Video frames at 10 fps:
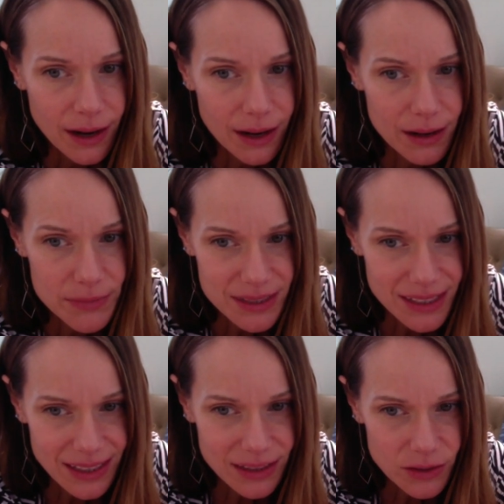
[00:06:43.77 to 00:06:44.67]
Um,
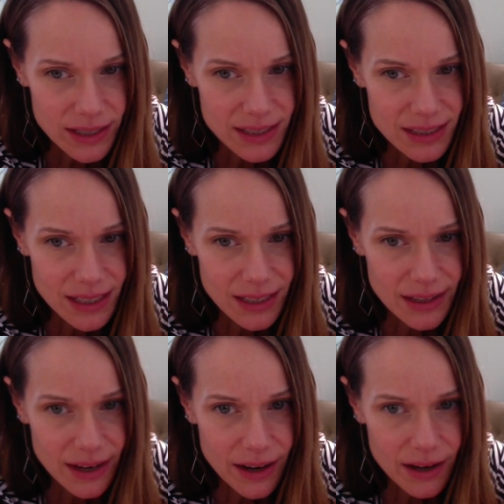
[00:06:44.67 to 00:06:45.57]
see, you can see
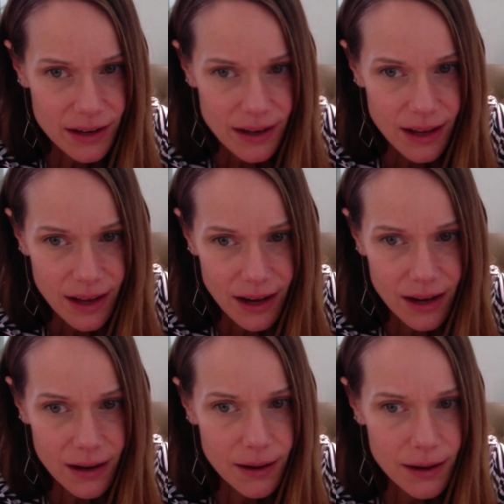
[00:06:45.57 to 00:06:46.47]
there,
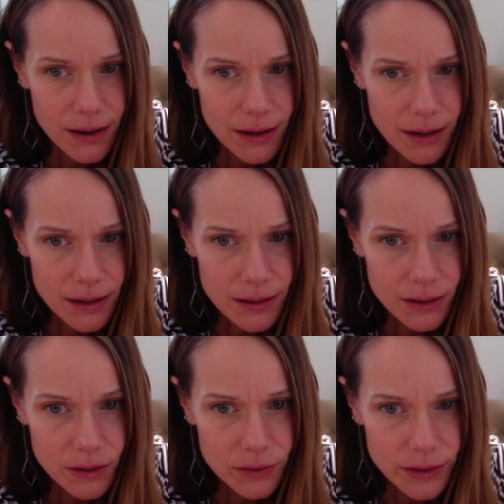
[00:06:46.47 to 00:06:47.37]
uh,
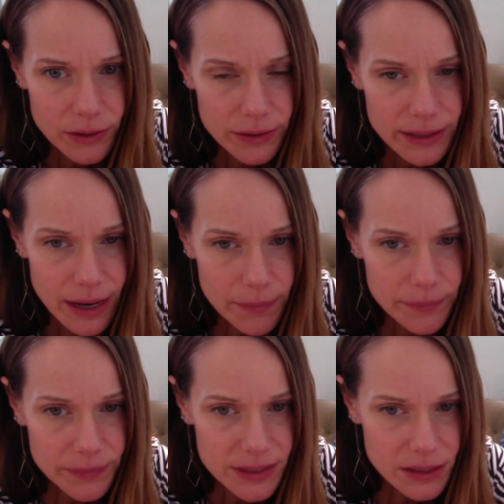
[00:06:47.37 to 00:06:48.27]
oh no, yep.
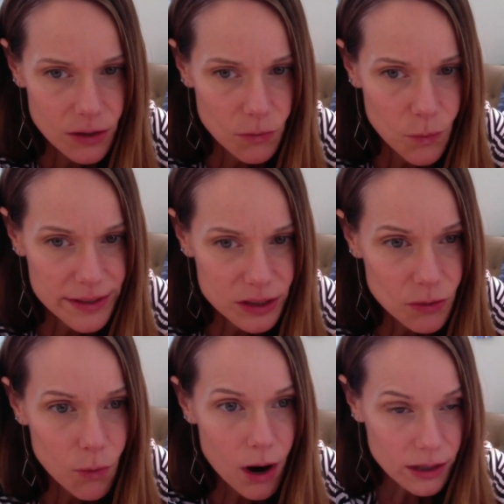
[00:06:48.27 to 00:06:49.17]
So once you
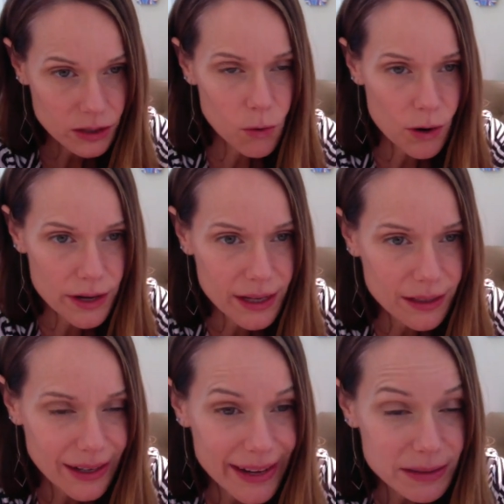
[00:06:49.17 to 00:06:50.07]
walk toward it,
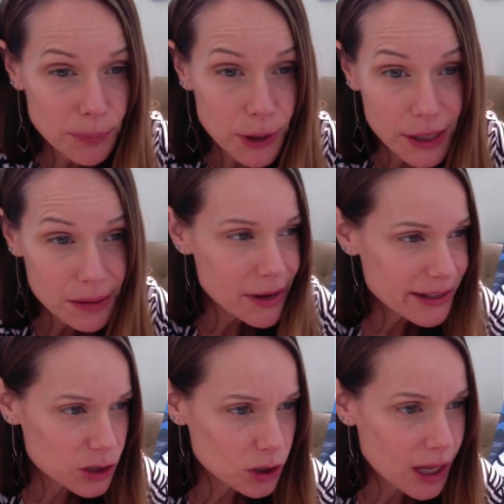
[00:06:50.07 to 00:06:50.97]
it's pretty
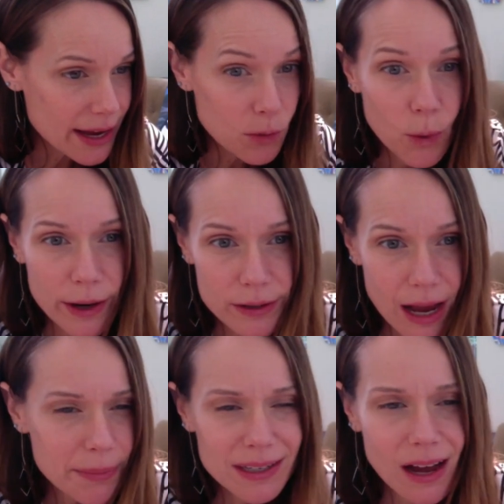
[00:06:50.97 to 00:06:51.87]
much like where,
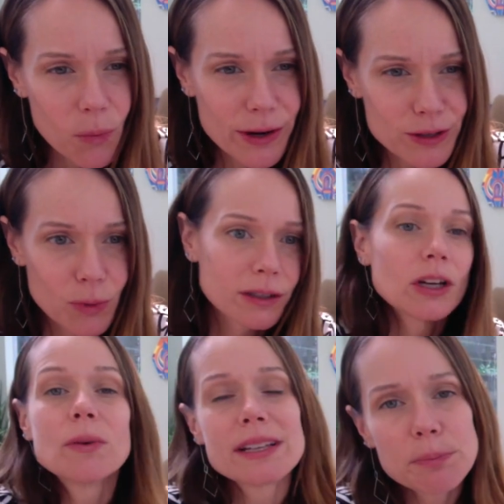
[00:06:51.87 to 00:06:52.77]
I mean, not where's
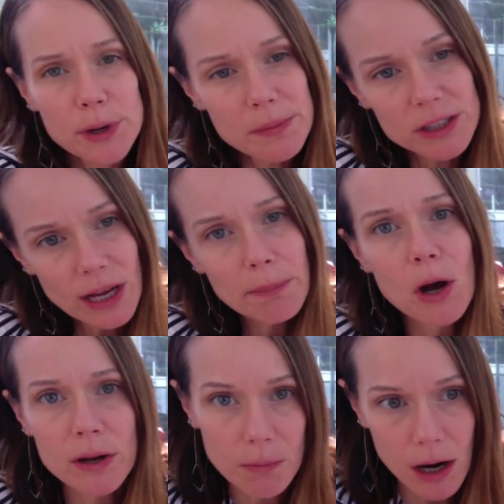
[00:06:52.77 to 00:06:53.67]
Waldo, it's pretty much like
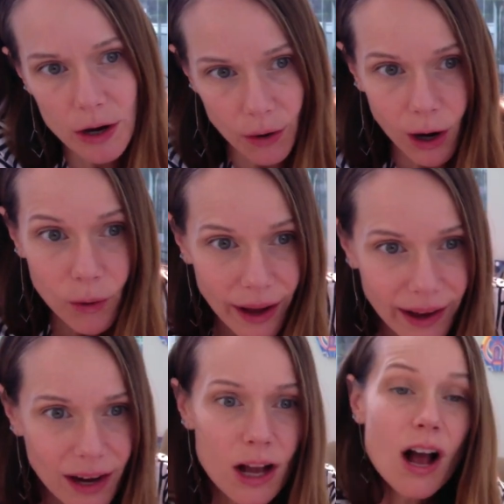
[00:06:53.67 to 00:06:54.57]
Pokemon Go, okay?
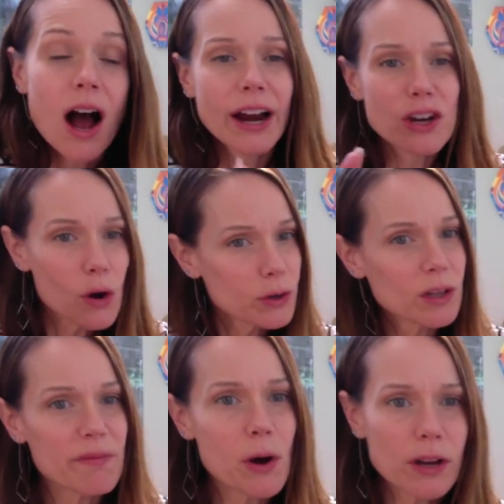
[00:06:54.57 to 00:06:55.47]
I know you
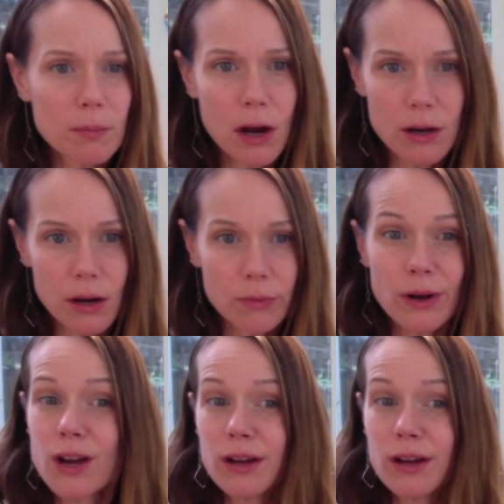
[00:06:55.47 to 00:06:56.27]
love Pokemon Go.